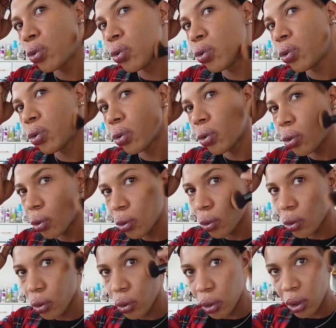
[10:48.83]
cool
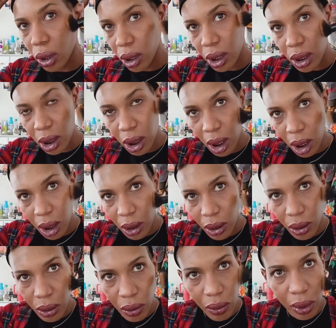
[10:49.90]
on the
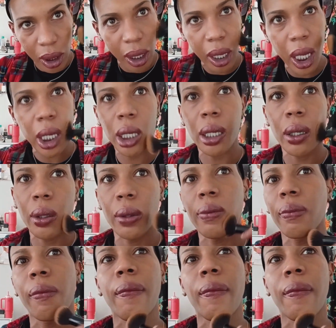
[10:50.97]
skin when adding.